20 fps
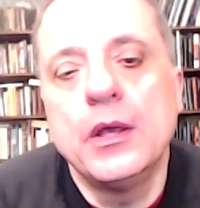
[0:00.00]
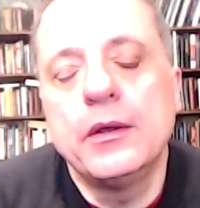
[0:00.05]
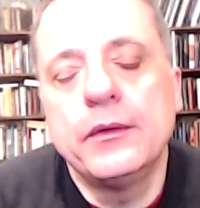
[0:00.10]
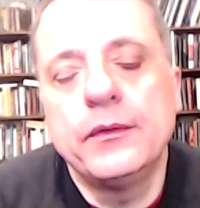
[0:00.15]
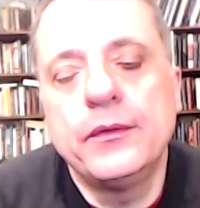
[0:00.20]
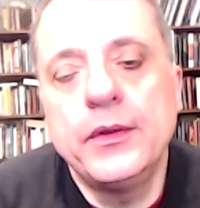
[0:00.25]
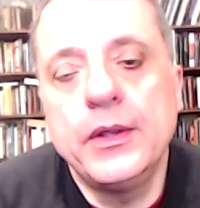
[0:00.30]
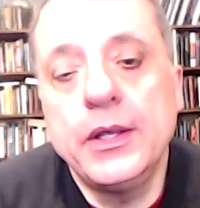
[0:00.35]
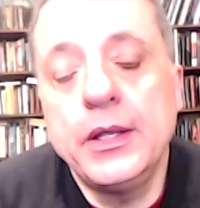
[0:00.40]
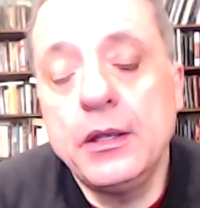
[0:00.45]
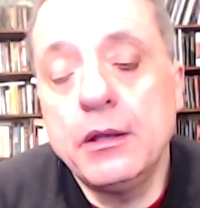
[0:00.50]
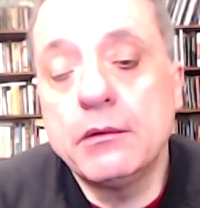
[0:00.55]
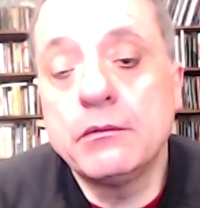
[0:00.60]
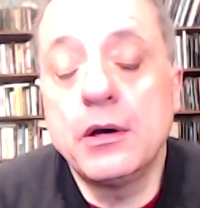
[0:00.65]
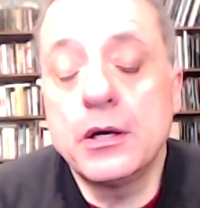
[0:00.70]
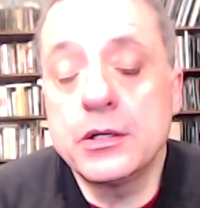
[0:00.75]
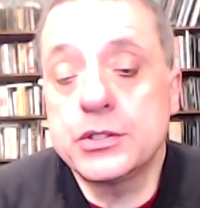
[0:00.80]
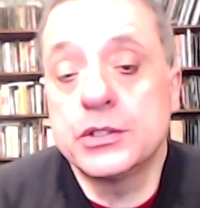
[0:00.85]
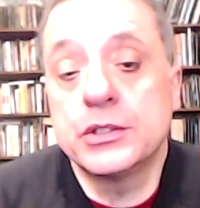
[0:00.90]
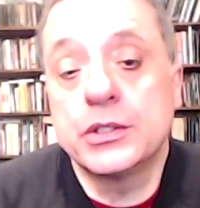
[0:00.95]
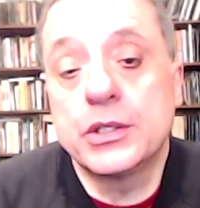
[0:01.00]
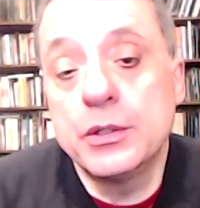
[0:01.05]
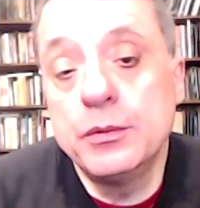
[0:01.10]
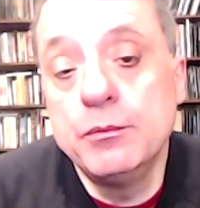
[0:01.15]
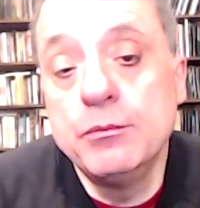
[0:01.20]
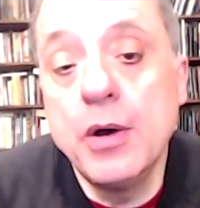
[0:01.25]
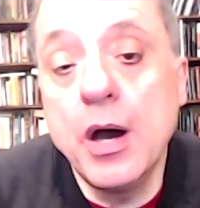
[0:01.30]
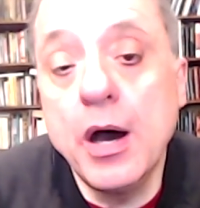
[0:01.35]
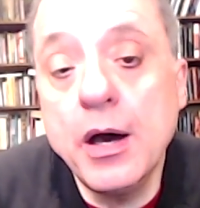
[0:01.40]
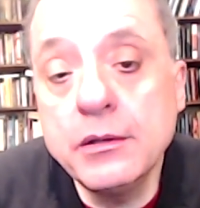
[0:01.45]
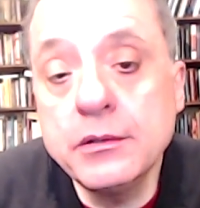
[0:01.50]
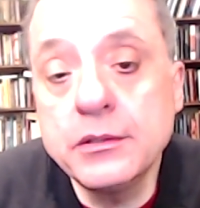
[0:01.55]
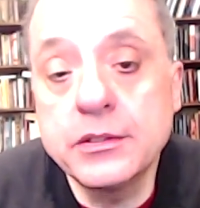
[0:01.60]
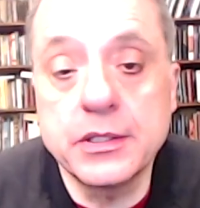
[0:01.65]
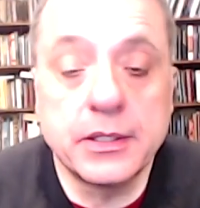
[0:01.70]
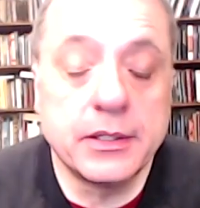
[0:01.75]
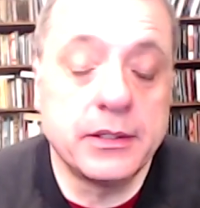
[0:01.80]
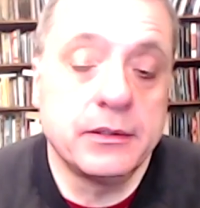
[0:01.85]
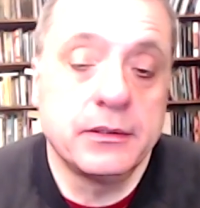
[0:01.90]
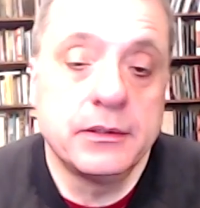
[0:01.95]
the Russian
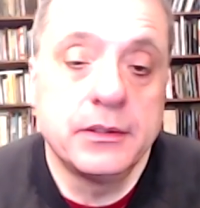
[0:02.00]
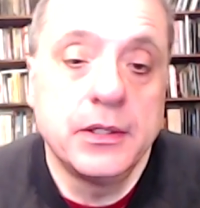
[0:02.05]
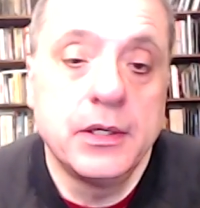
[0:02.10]
commander